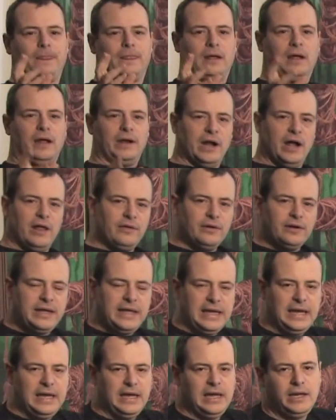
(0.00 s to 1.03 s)
Another
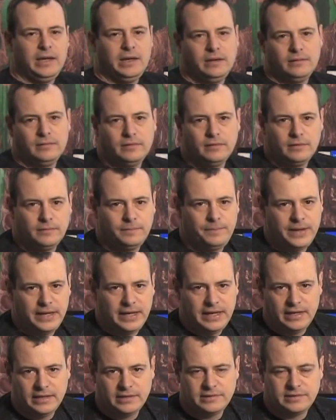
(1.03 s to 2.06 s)
key
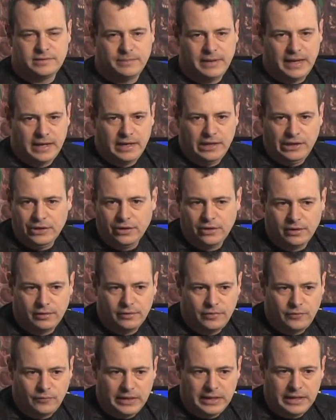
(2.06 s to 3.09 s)
piece to making
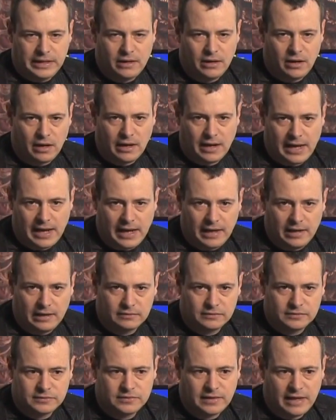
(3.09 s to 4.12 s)
your 3D on a
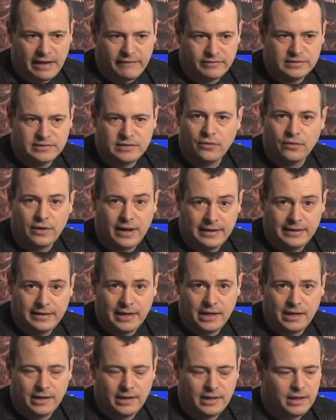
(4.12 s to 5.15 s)
house have its own
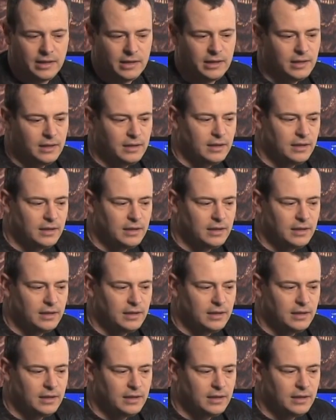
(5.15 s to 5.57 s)
identity